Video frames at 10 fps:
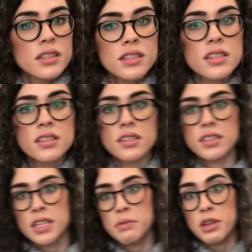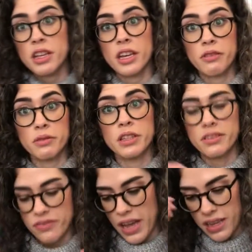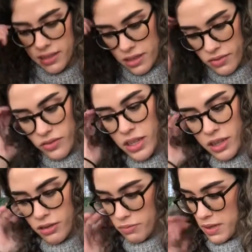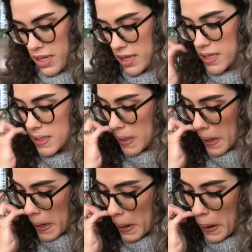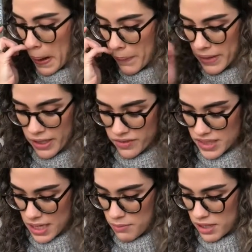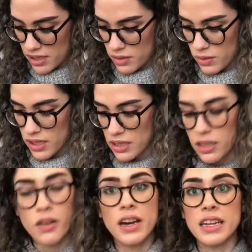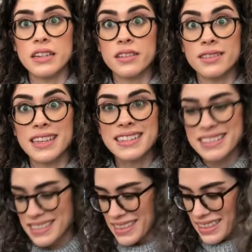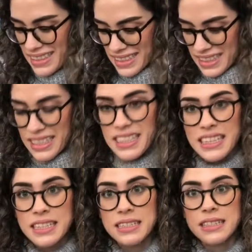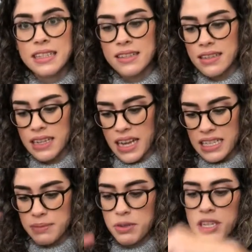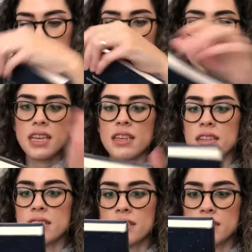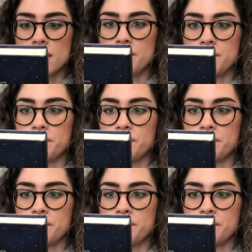This is just going to be like a really fast video because I don't have a lot of time, but I just wanted to go ahead and do this. So the next book is